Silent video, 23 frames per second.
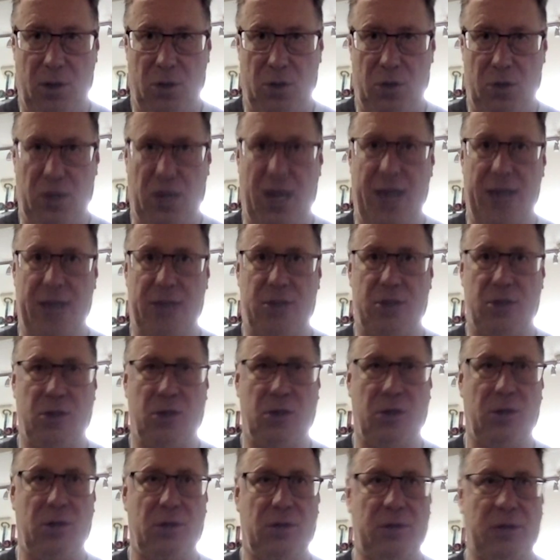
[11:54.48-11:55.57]

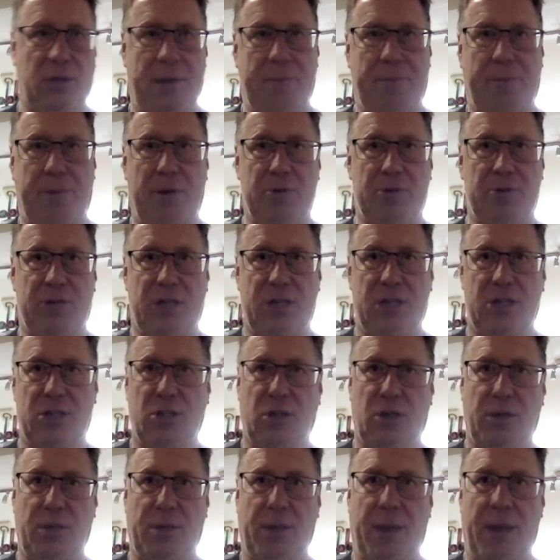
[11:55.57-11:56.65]
That process
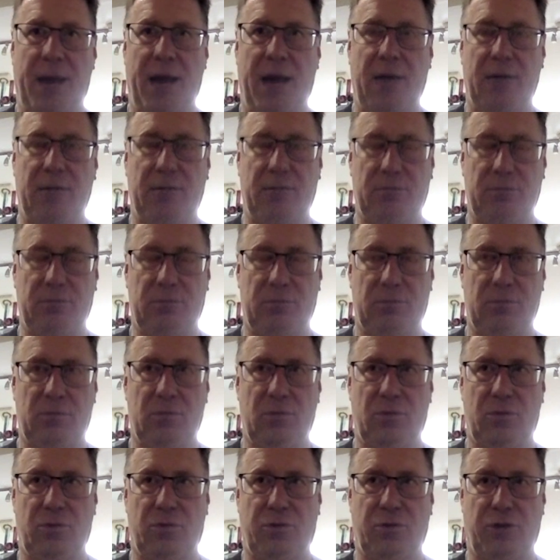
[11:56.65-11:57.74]
took about
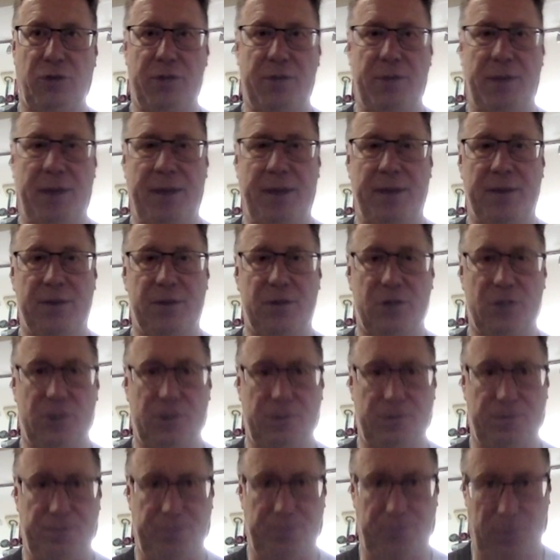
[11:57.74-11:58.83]
3 months,
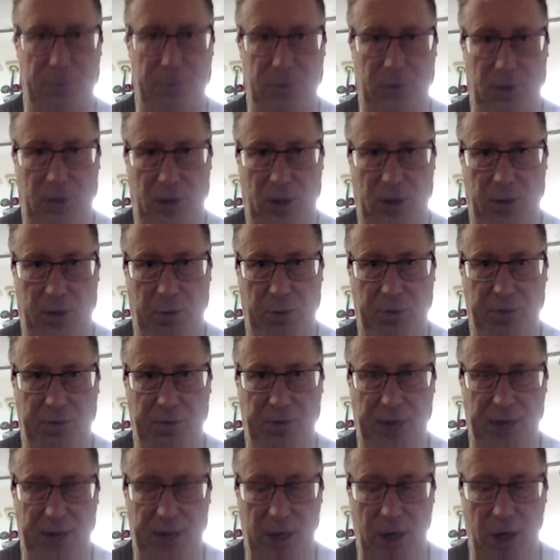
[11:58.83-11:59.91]
and we
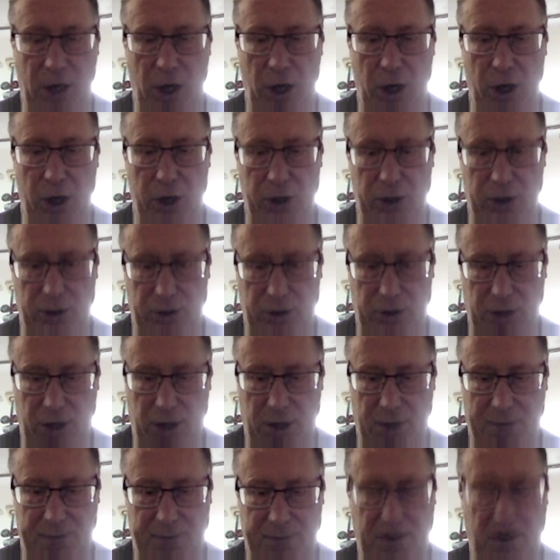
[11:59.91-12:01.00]
then learned that,
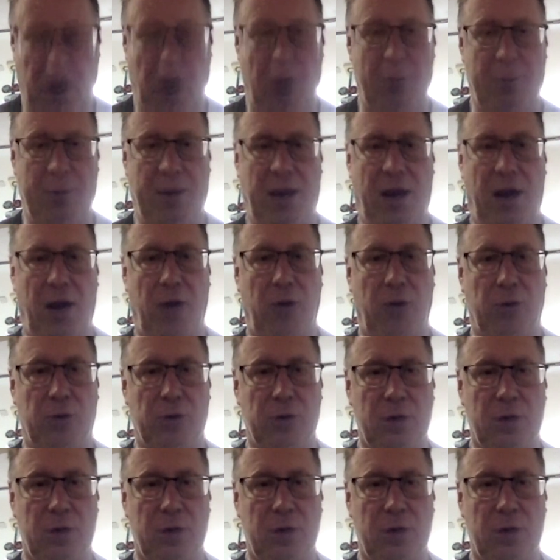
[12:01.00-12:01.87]
lo and behold,